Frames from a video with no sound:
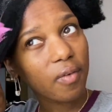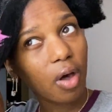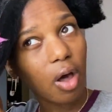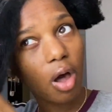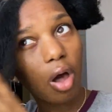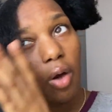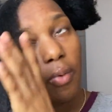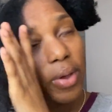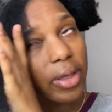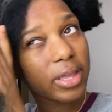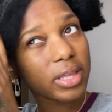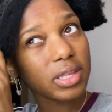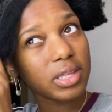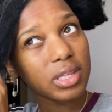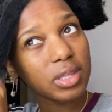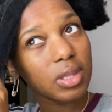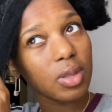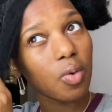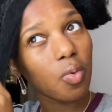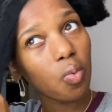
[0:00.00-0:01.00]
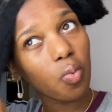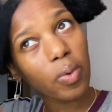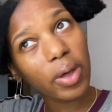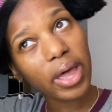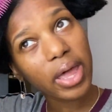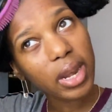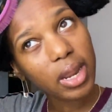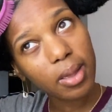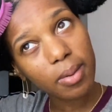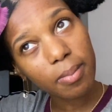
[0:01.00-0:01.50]
always
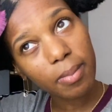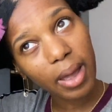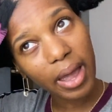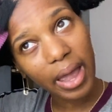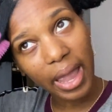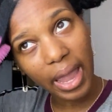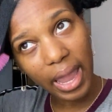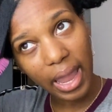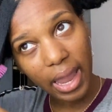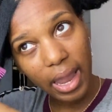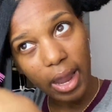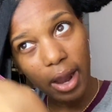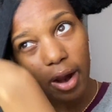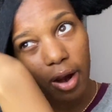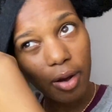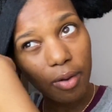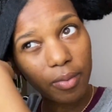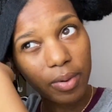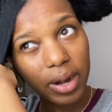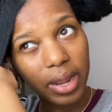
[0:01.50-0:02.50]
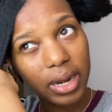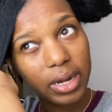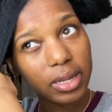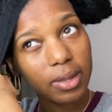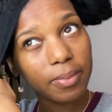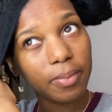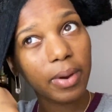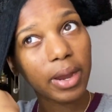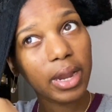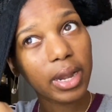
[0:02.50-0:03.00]
wetted my hair when I
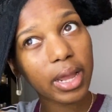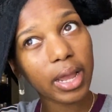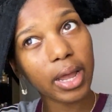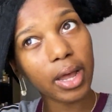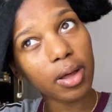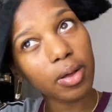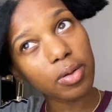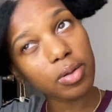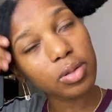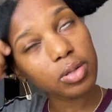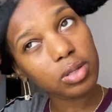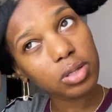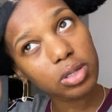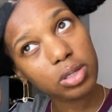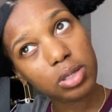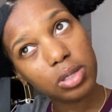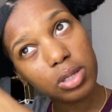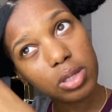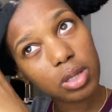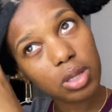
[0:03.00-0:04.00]
did braid outs,